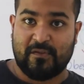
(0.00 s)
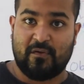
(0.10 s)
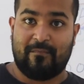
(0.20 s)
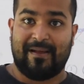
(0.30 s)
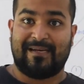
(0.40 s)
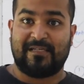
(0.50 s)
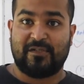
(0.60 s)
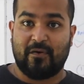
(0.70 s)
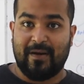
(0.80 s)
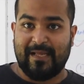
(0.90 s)
So by
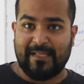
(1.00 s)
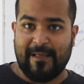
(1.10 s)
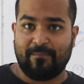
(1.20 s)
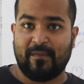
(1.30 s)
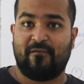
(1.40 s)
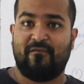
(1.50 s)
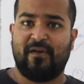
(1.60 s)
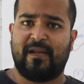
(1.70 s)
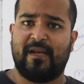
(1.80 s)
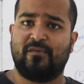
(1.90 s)
controlling them,
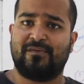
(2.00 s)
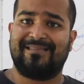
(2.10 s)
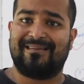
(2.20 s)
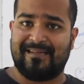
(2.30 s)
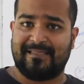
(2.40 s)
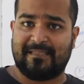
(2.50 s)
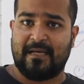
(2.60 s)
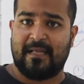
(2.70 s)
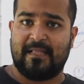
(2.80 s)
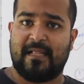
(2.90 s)
we reduce the
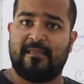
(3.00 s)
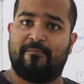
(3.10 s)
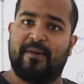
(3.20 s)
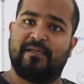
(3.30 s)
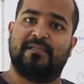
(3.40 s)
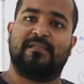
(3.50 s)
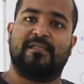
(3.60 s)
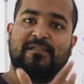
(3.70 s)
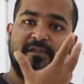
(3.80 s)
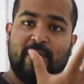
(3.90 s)
risk that the patient
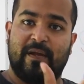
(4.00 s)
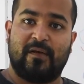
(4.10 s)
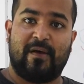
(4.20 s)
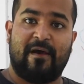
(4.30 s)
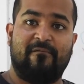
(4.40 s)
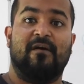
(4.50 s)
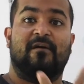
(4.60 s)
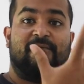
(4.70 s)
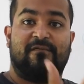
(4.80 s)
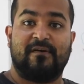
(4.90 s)
is going to
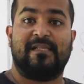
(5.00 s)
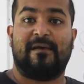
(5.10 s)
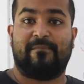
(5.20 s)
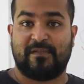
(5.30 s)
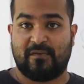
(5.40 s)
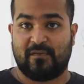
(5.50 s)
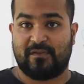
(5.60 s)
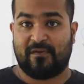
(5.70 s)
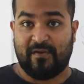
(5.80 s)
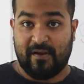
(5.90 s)
have further
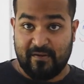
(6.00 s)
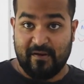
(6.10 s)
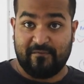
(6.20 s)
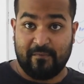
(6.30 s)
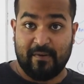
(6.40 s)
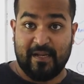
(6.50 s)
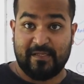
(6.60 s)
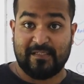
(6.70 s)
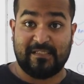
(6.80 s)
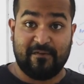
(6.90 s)
episodes of atrial
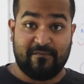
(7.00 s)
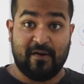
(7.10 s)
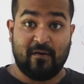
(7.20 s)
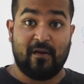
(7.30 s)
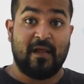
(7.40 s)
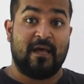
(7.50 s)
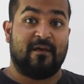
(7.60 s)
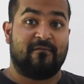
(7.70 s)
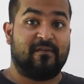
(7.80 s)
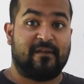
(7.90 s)
fibrillations. If at
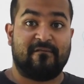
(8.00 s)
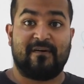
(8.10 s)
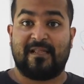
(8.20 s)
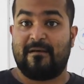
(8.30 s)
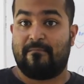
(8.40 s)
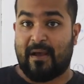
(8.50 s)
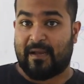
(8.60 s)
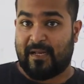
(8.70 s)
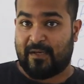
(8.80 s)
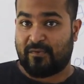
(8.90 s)
all, we revert them
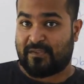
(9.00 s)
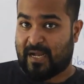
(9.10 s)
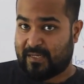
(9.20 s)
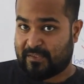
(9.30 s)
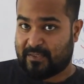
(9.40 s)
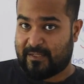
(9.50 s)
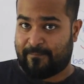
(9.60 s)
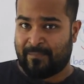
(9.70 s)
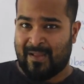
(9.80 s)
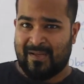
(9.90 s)
back into sinus
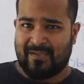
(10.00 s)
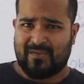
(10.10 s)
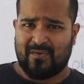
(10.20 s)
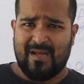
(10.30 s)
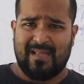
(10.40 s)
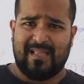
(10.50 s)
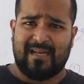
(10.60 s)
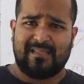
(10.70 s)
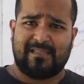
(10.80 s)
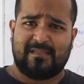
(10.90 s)
rhythm. So
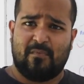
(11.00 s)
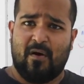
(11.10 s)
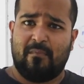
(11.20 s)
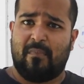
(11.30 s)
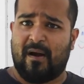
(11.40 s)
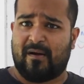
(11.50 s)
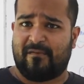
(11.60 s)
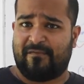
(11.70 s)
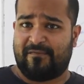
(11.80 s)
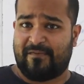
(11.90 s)
that is a small part
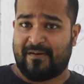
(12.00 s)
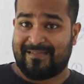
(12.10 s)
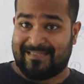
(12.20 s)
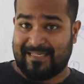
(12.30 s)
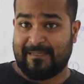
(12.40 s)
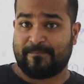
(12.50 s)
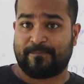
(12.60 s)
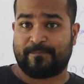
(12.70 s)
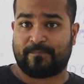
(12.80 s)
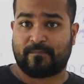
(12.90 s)
of
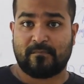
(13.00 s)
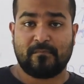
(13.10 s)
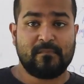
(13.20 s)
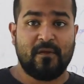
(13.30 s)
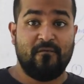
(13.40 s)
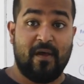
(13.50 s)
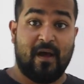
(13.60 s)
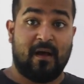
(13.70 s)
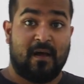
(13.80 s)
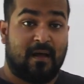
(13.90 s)
C,
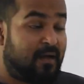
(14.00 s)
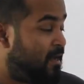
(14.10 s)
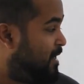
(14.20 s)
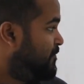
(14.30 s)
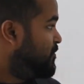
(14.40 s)
where I